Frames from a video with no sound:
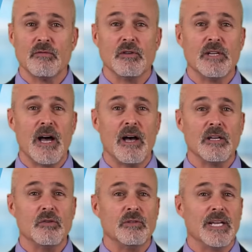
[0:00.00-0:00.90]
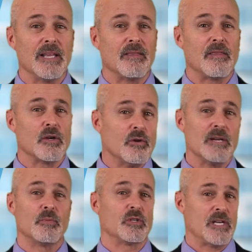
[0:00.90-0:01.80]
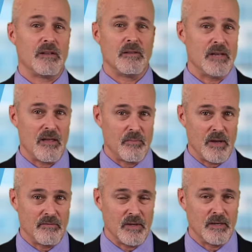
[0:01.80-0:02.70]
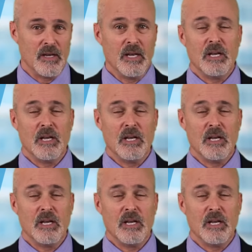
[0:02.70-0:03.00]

if you die, you'd get 30% of the death benefit.